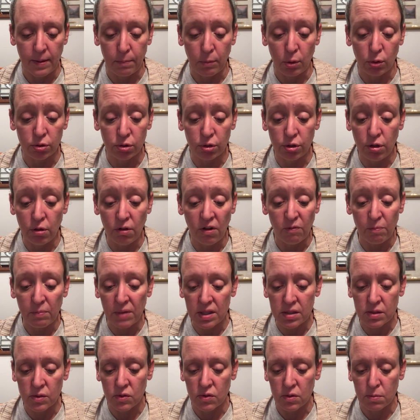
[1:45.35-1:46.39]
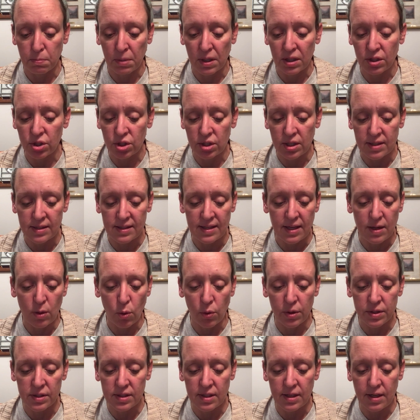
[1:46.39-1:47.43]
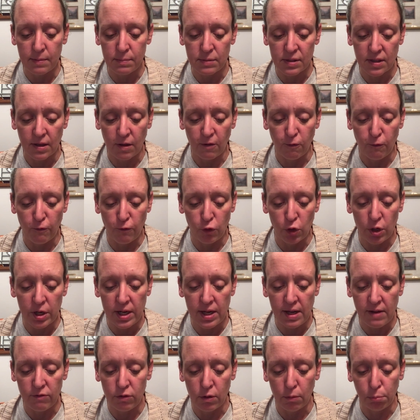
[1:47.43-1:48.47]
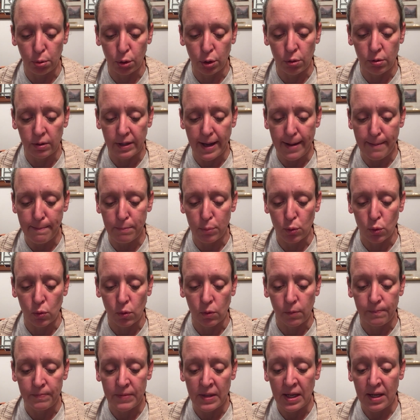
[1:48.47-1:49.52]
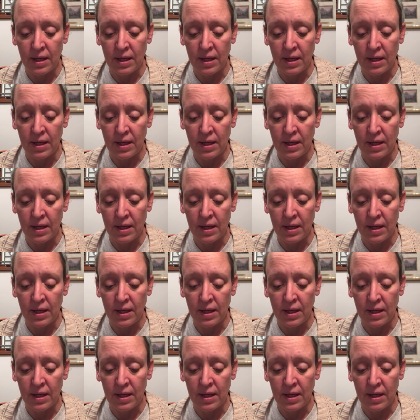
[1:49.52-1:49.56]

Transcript: a multitude of muscles bunched as he hoisted himself free of the blue lap pool,